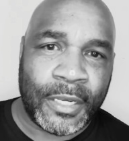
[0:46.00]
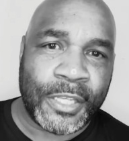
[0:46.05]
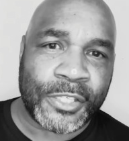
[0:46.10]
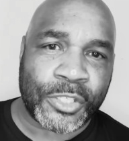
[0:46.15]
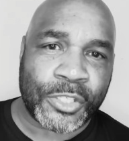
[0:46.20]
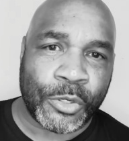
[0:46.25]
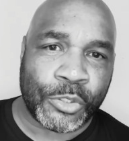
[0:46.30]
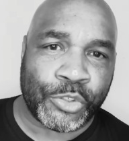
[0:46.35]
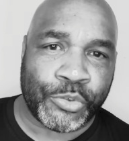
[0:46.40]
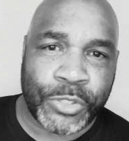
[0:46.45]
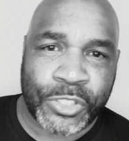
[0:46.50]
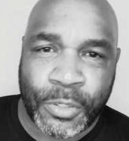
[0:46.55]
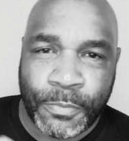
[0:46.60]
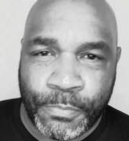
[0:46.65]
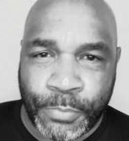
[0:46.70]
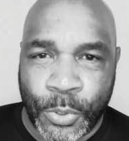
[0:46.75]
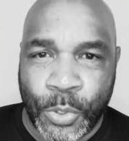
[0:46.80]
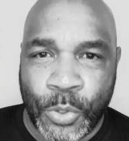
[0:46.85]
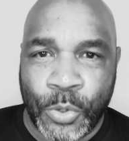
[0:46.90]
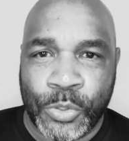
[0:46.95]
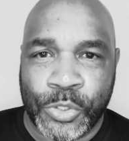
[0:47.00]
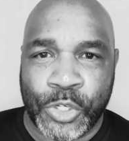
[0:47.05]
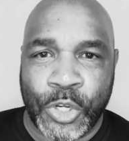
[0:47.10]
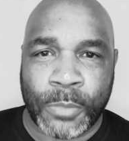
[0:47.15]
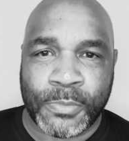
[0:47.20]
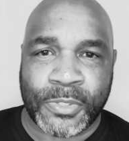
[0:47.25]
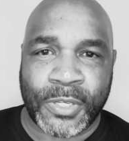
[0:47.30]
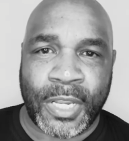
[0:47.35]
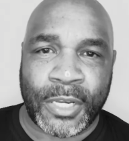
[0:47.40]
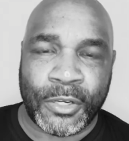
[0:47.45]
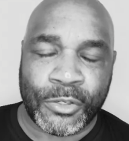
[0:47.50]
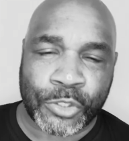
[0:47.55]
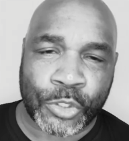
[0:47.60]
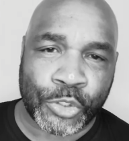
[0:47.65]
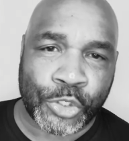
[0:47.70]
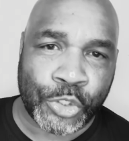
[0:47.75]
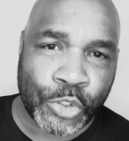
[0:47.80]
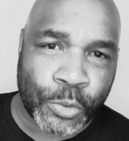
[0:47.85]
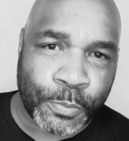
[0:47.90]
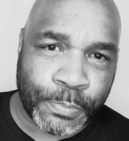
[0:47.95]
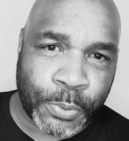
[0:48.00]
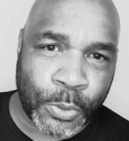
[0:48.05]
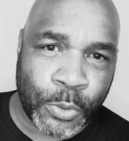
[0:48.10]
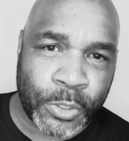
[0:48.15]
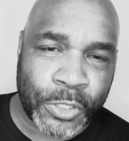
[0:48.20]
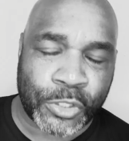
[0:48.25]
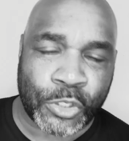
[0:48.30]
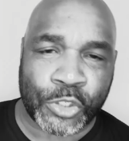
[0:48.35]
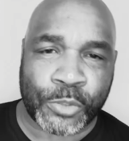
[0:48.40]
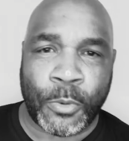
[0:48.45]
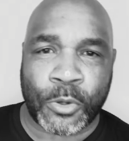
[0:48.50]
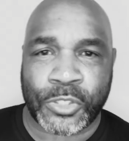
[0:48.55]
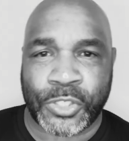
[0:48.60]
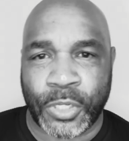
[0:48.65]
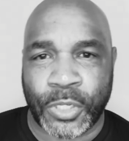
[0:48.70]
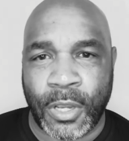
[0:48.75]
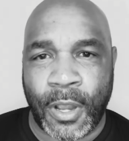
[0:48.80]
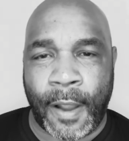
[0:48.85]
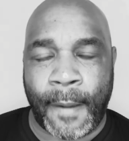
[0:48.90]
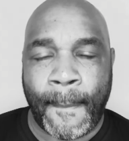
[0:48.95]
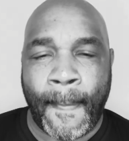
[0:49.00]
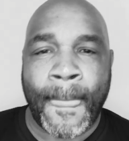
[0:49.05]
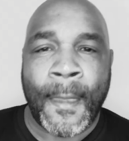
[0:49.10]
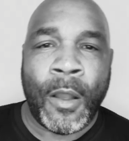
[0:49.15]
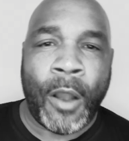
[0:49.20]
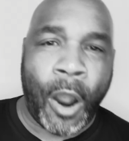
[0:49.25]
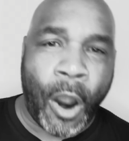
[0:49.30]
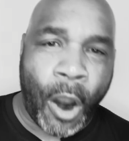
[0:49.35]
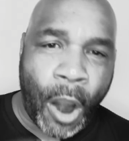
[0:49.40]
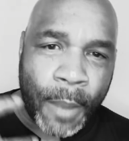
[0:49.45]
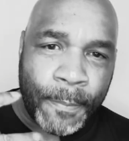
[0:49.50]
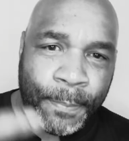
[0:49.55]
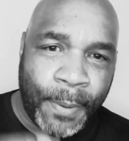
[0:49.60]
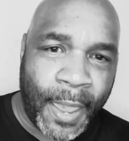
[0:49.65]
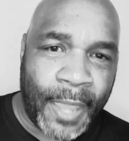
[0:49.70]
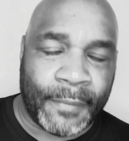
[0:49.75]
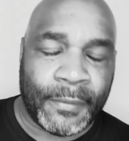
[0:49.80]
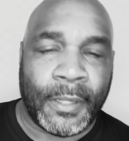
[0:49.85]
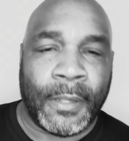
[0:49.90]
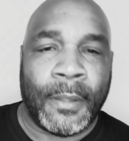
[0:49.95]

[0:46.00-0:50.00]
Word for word: Let's go drink some brews. You know what I'm saying? Let's go shoot some pool. Let's go smoke a cigar. All right, bet.